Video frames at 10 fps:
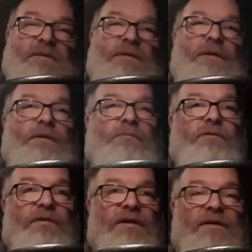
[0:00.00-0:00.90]
Oh,
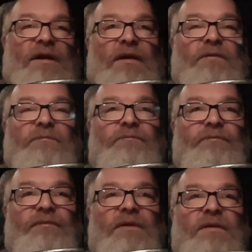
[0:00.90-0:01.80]
more than that.
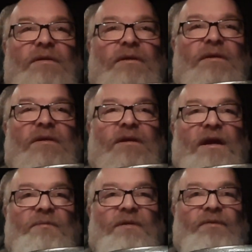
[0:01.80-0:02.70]
He
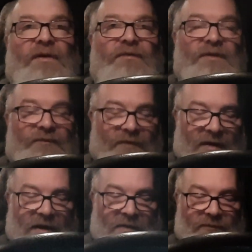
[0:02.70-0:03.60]
gave me
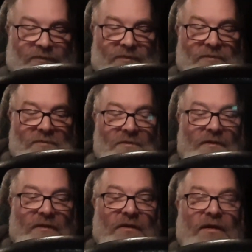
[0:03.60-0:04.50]
55,
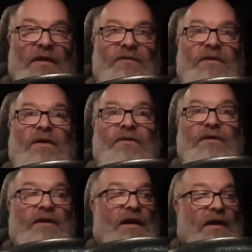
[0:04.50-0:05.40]
and the other
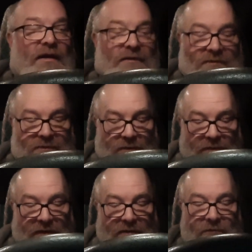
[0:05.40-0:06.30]
guy
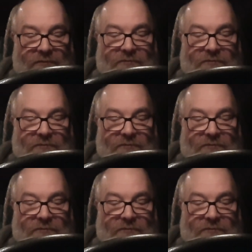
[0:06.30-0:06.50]
going out